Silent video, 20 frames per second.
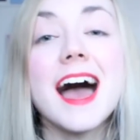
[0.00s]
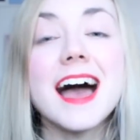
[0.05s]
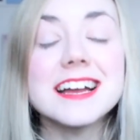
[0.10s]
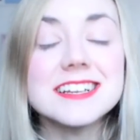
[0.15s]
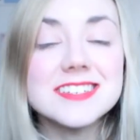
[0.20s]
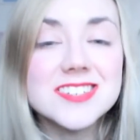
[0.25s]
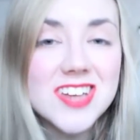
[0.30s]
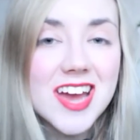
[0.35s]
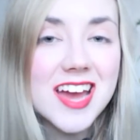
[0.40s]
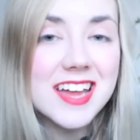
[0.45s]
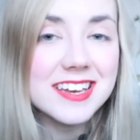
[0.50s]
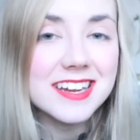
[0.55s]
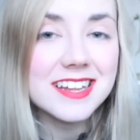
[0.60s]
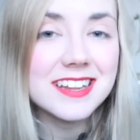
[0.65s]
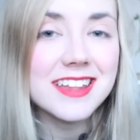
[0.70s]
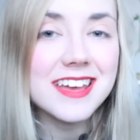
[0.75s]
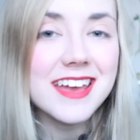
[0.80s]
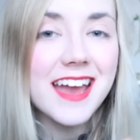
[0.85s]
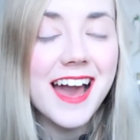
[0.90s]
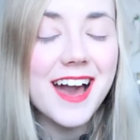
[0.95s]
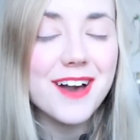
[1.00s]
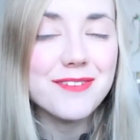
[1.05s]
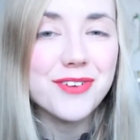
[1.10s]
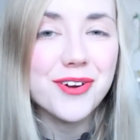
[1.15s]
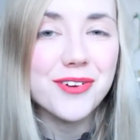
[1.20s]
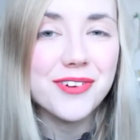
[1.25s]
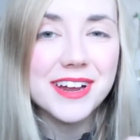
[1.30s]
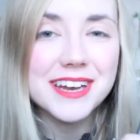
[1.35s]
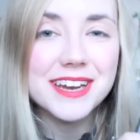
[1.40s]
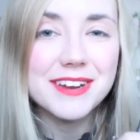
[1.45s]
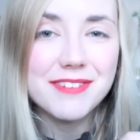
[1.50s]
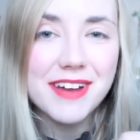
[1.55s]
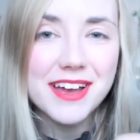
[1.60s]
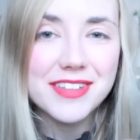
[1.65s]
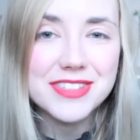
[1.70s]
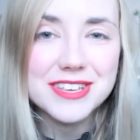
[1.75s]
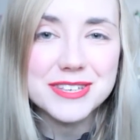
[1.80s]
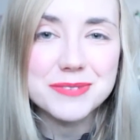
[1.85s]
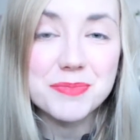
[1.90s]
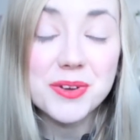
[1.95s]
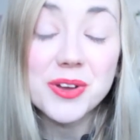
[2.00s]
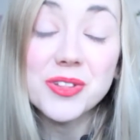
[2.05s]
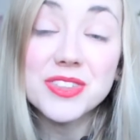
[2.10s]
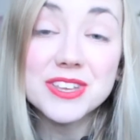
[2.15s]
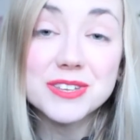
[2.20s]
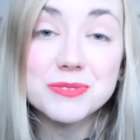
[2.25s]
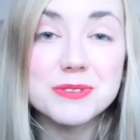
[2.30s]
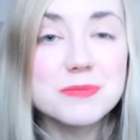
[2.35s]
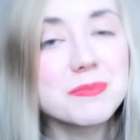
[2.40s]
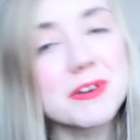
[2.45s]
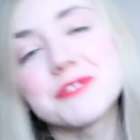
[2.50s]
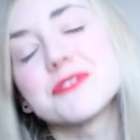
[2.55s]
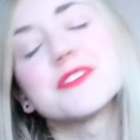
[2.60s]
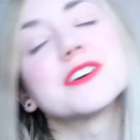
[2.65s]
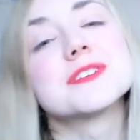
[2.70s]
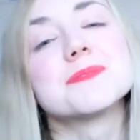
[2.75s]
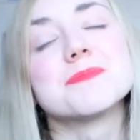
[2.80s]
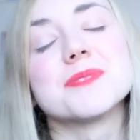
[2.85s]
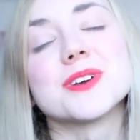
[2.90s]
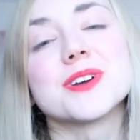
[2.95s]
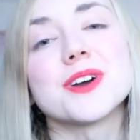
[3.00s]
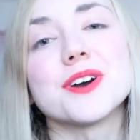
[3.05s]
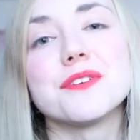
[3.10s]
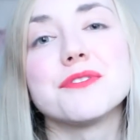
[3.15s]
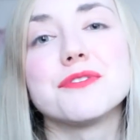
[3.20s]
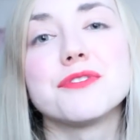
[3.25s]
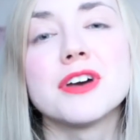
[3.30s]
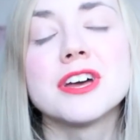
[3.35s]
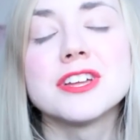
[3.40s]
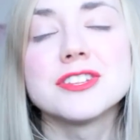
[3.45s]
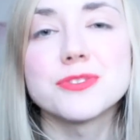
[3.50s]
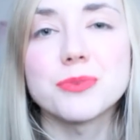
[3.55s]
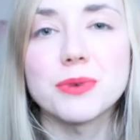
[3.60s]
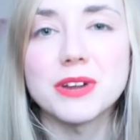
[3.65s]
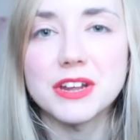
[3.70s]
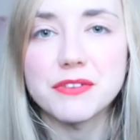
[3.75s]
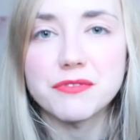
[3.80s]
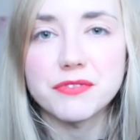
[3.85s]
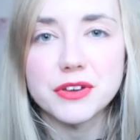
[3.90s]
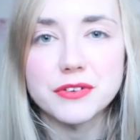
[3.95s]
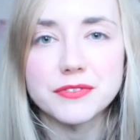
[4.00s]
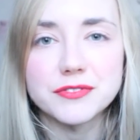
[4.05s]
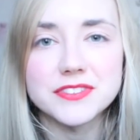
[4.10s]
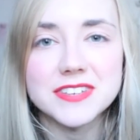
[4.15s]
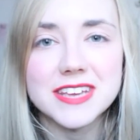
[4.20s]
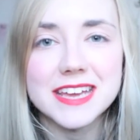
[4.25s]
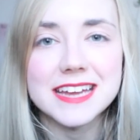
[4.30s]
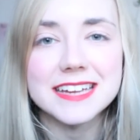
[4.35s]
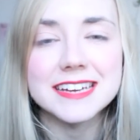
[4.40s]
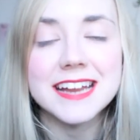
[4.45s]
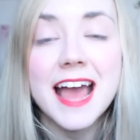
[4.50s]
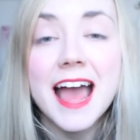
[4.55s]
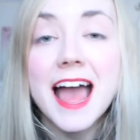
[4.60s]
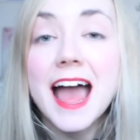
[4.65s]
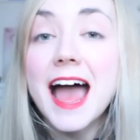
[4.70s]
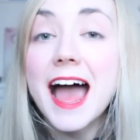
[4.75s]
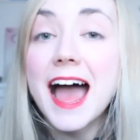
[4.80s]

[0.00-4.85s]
I technically have already read this book. This was my first book of 2015.